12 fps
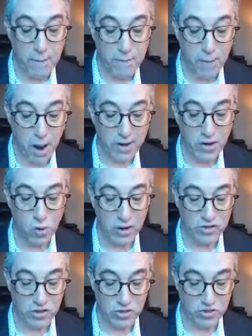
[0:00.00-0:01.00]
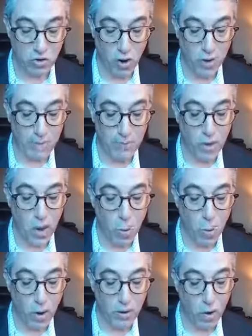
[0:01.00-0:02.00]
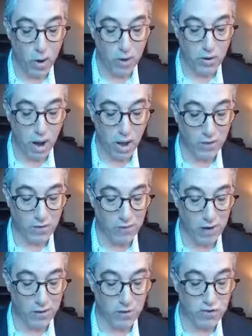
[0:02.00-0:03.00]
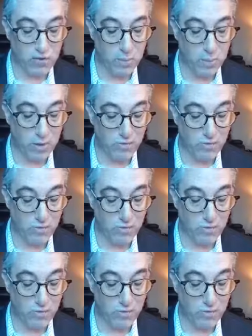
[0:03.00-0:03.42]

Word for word: My questions are, what are other variables,